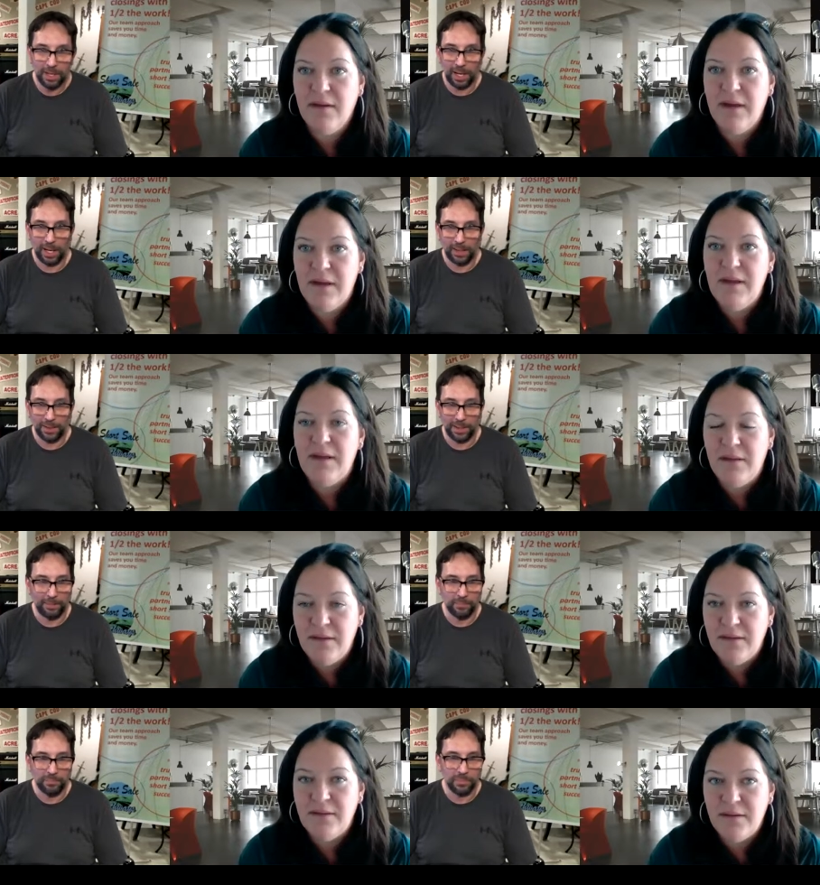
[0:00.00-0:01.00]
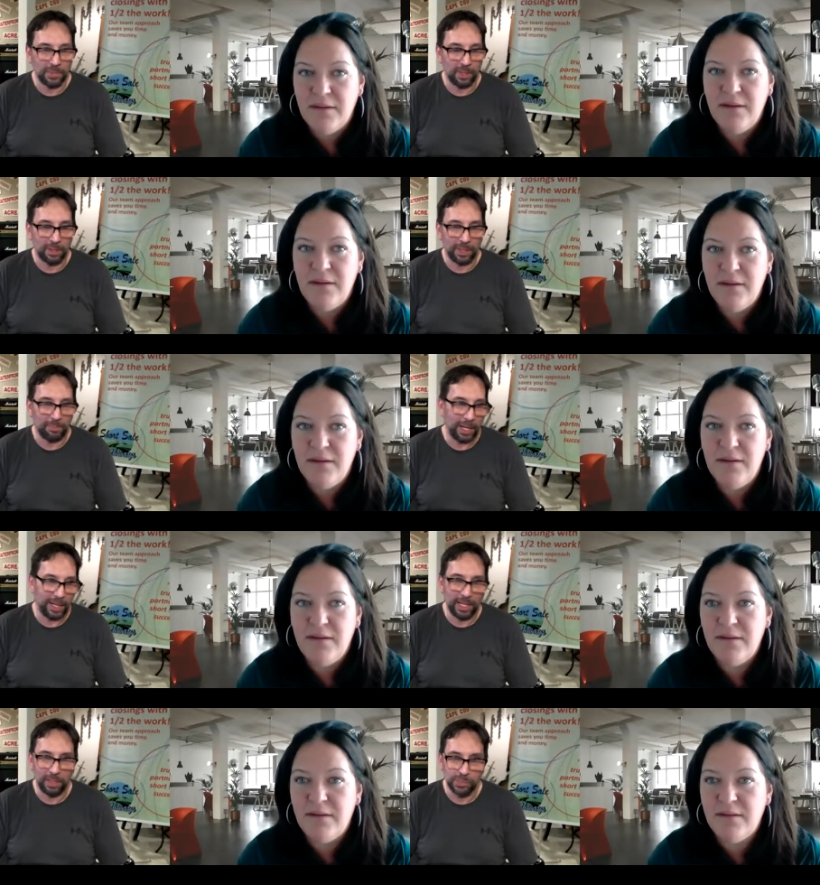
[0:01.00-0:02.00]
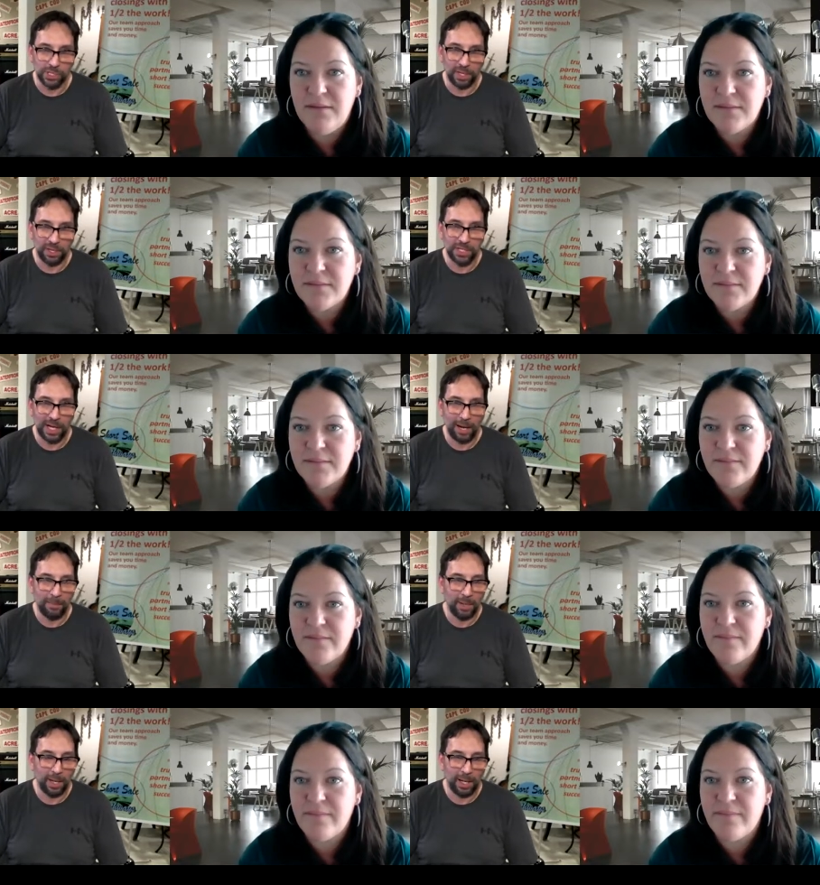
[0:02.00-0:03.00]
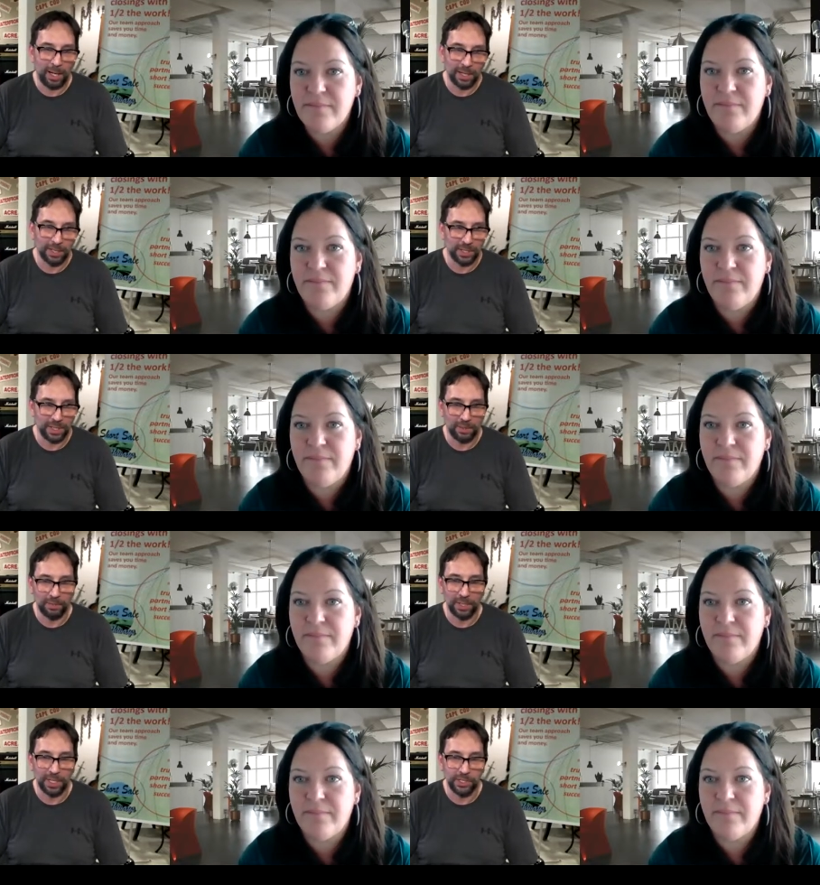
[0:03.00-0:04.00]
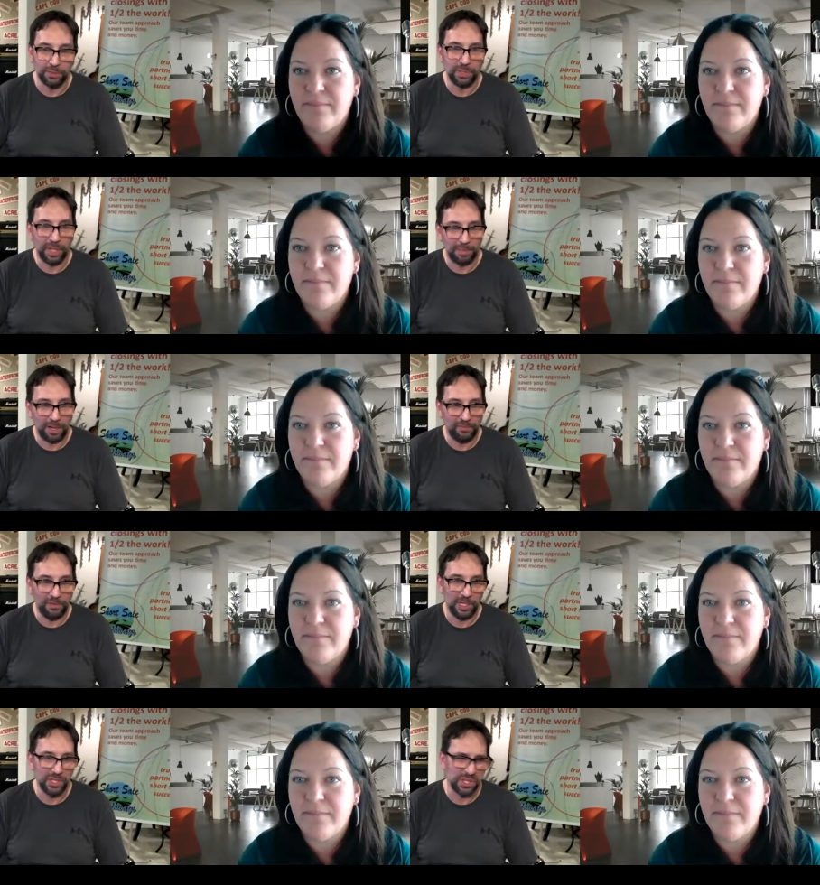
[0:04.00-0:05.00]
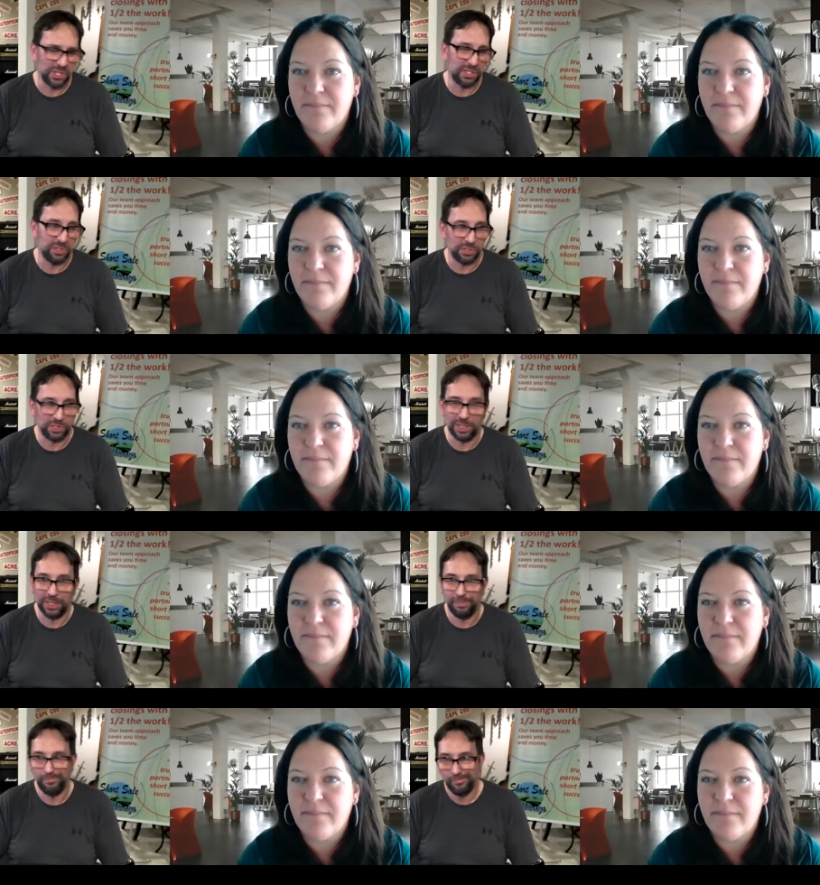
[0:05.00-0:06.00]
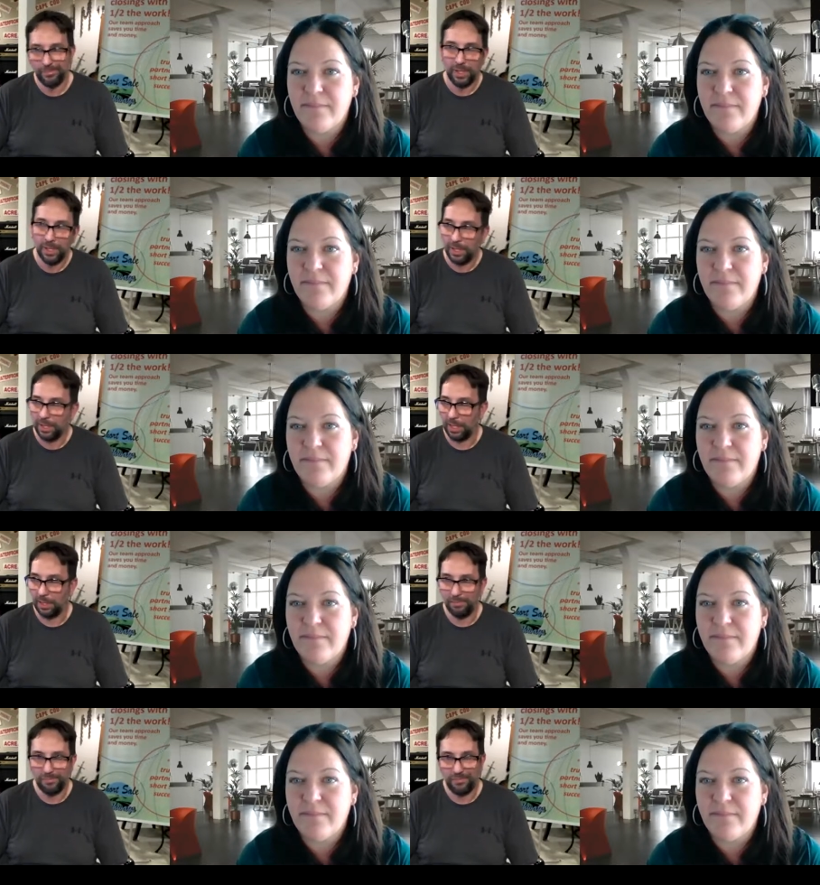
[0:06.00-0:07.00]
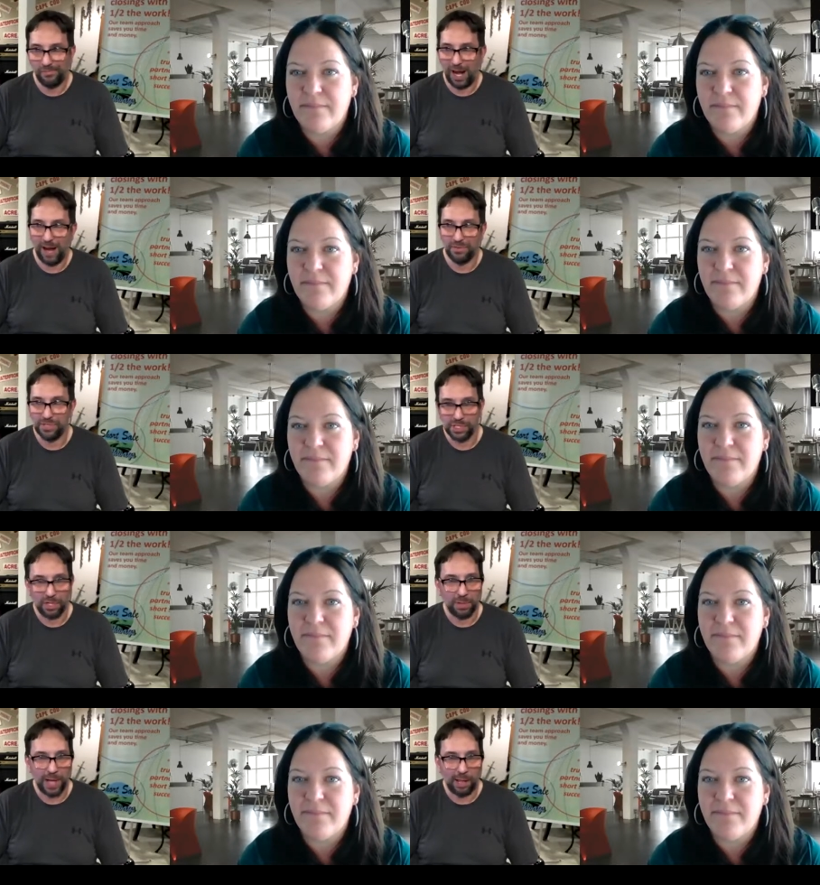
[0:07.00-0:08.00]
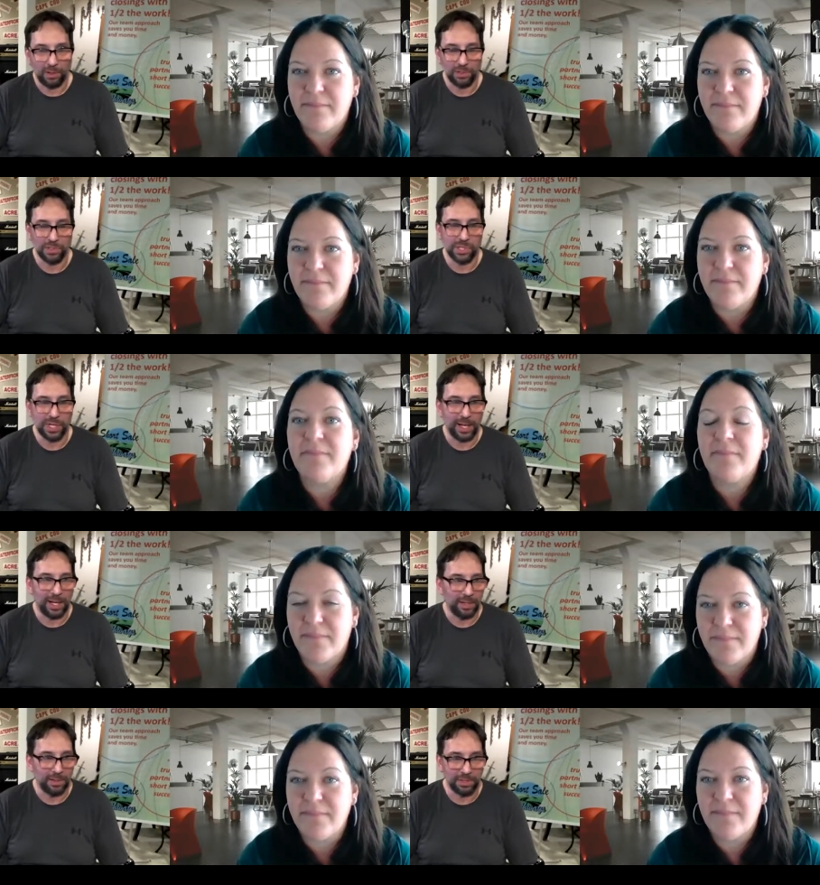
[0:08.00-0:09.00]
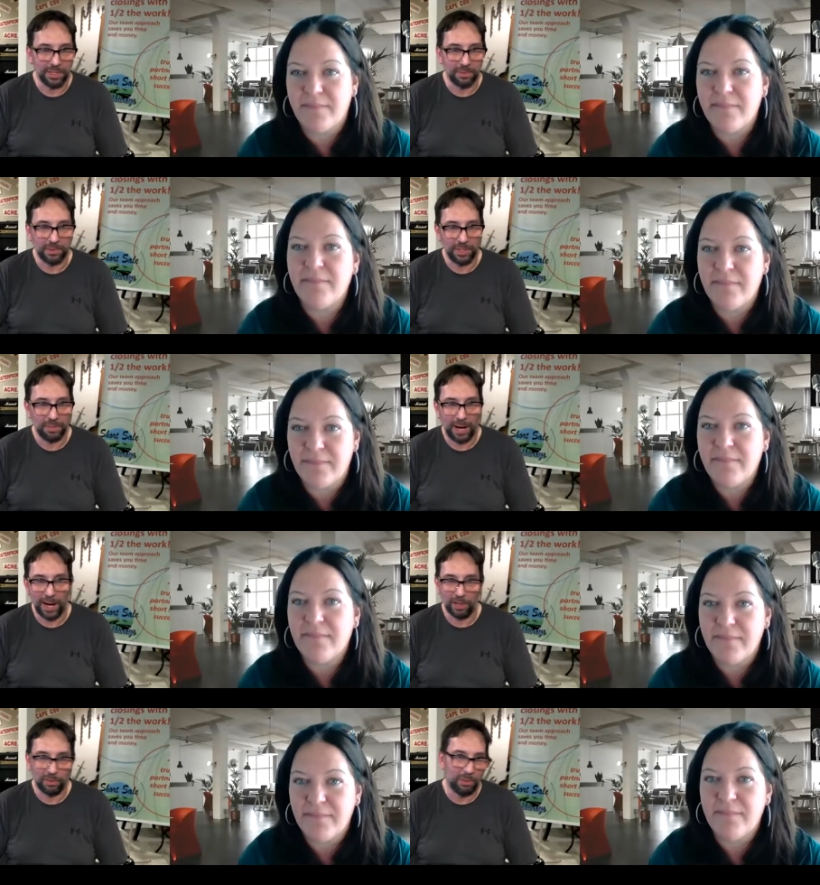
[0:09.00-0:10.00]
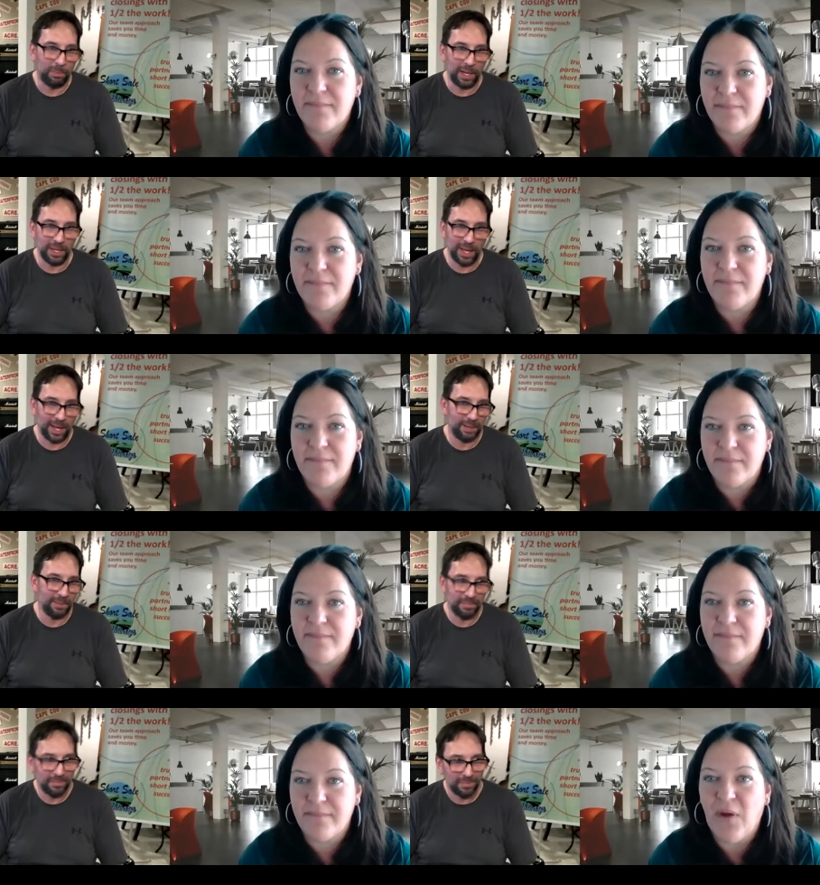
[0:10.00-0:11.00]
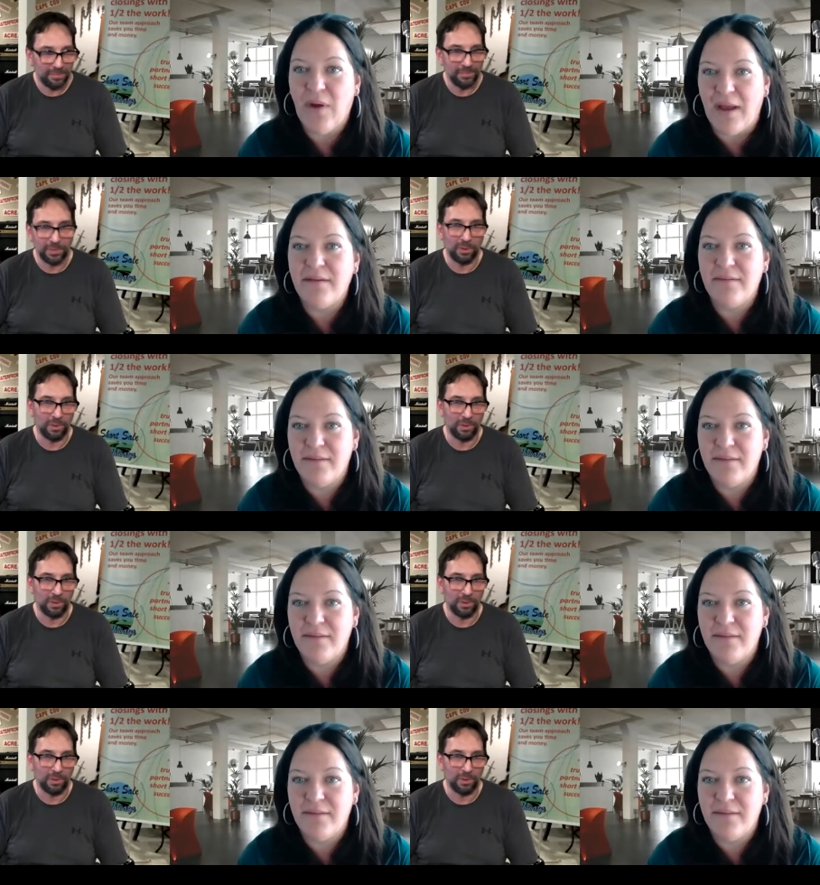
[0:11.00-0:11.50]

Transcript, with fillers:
Speaker 1: And, um, you know, I get paid 80% of the time. And uh, when they do cut my fees, it's usually, you know, five, $600. And typically the buyer will pay that. Okay.